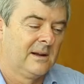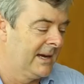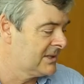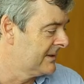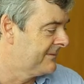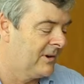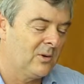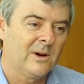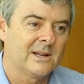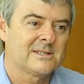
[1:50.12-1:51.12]
I actually
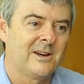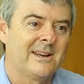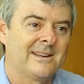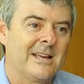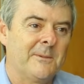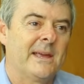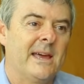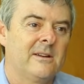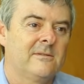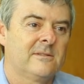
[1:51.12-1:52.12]
felt quite excited coming
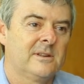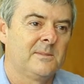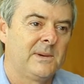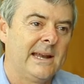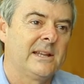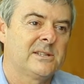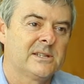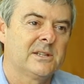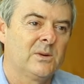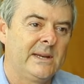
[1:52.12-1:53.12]
out of the planning
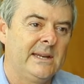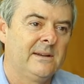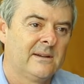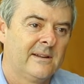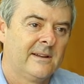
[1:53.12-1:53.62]
session that we did.